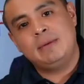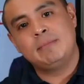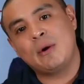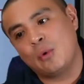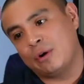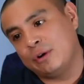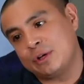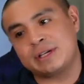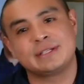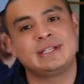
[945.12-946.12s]
In my world,
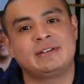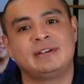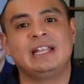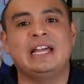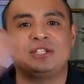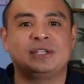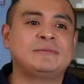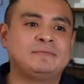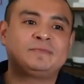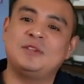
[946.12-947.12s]
you're considered a
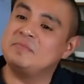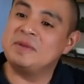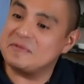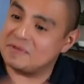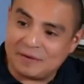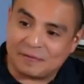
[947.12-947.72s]
legend. You've been